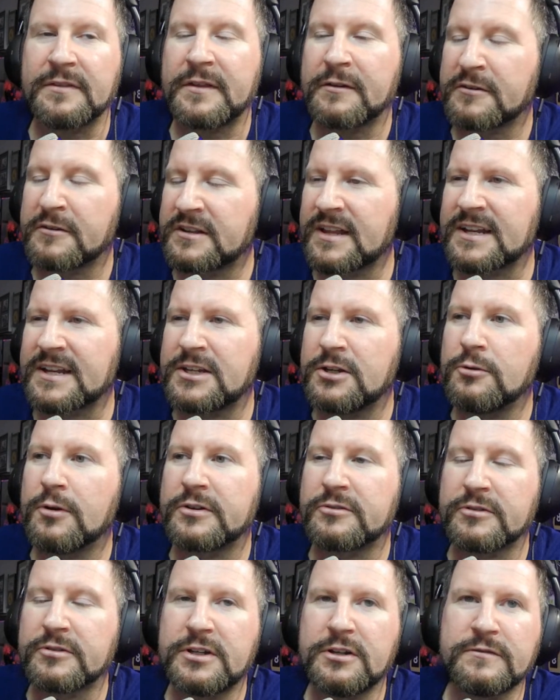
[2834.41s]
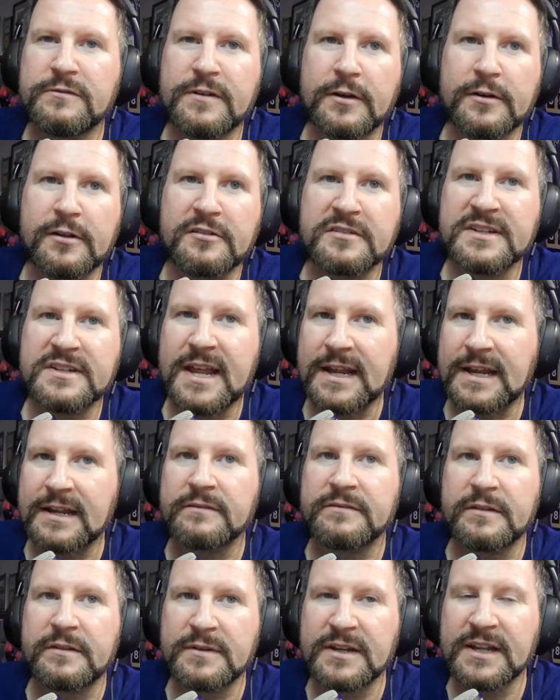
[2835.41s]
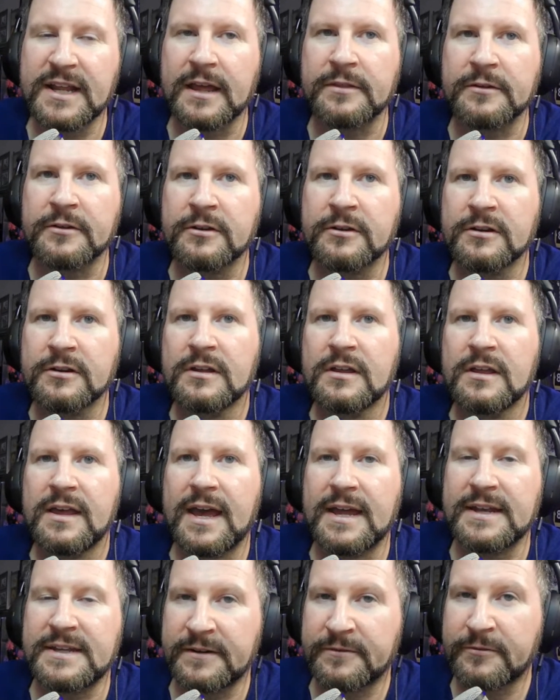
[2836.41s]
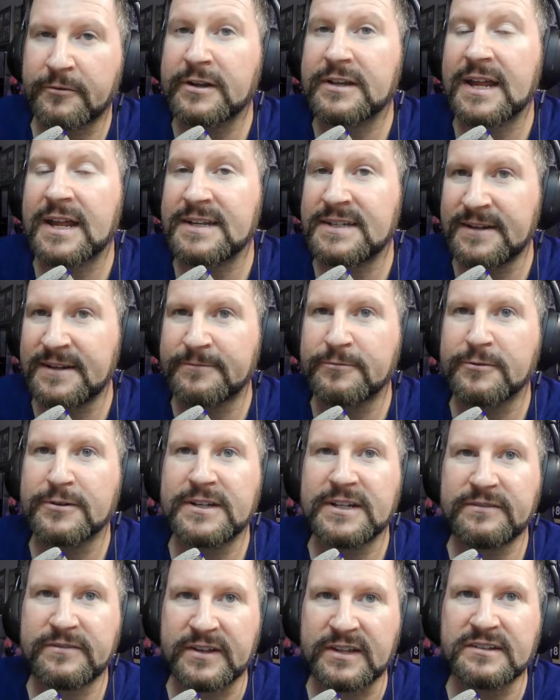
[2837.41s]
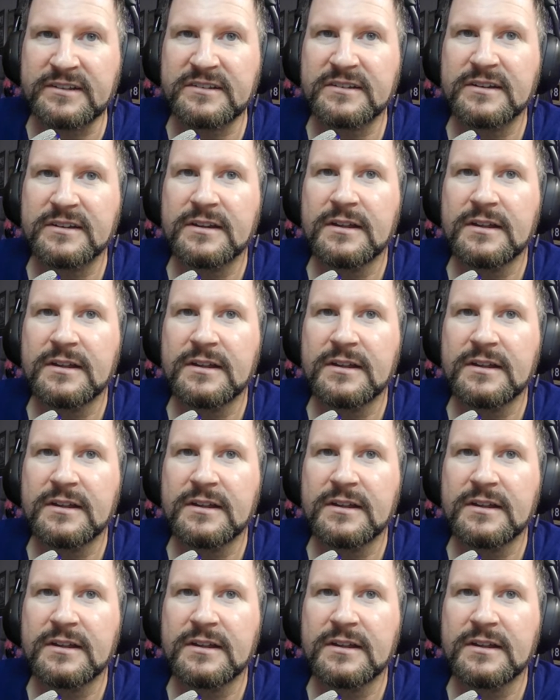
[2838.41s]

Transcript: There was like 202 photos taken of them together at different events.